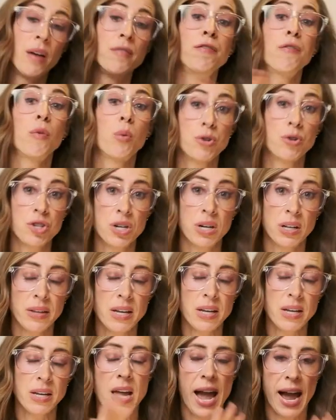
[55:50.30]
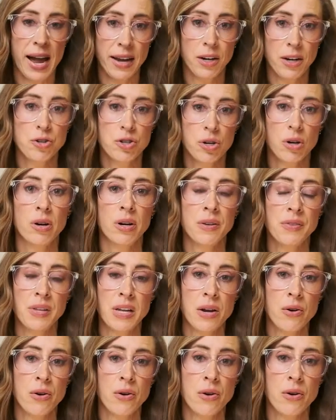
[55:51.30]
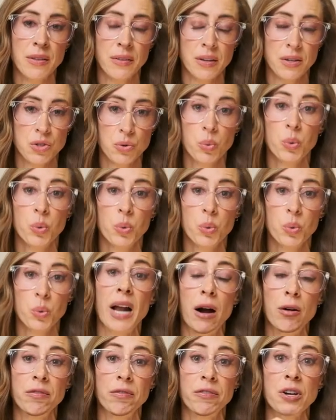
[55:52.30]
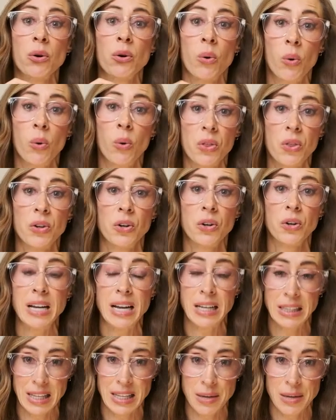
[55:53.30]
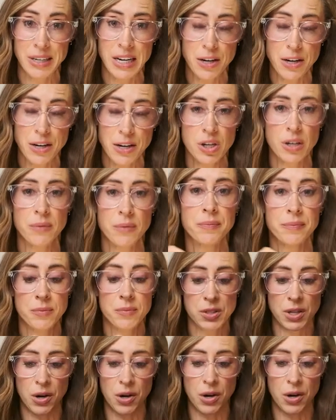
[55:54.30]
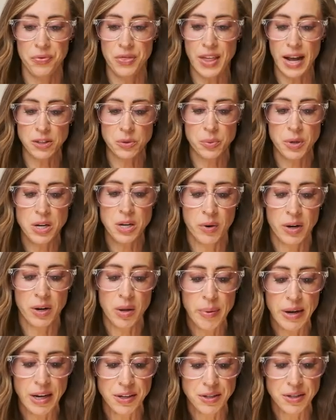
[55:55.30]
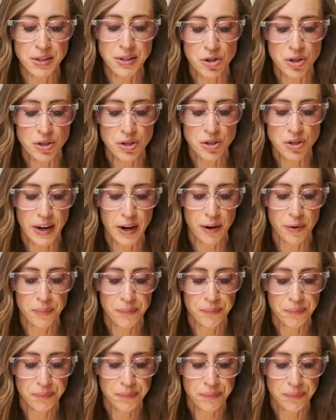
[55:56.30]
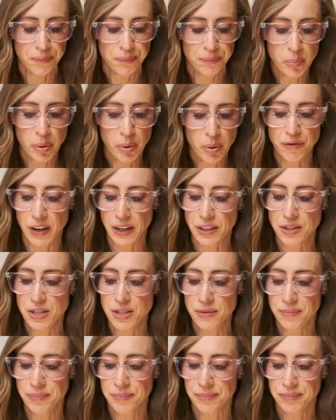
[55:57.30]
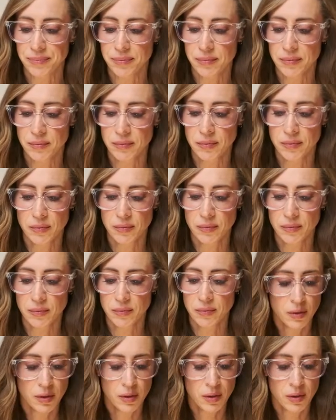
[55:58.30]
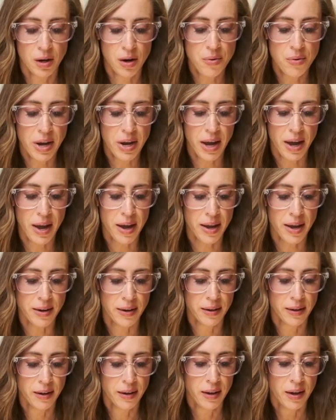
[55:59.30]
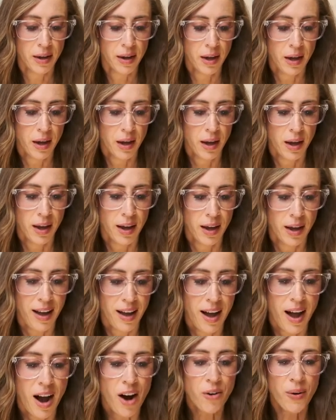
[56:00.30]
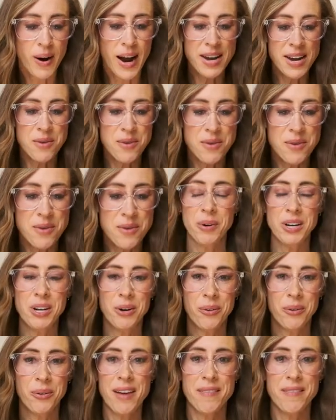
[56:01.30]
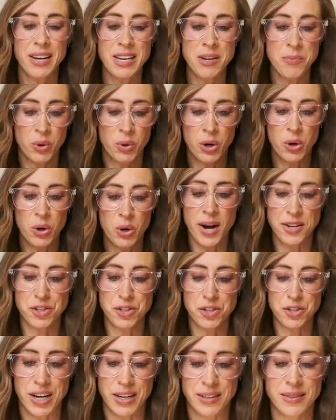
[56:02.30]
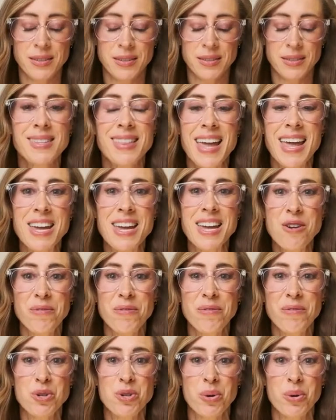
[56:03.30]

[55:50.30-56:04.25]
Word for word: unfortunately, added sugar in the ingredient list rules it out for your whole 30 elimination. So that's what you want to pay attention to there. Perfect. Okay. All right. Well, if we don't have any more questions, thank you for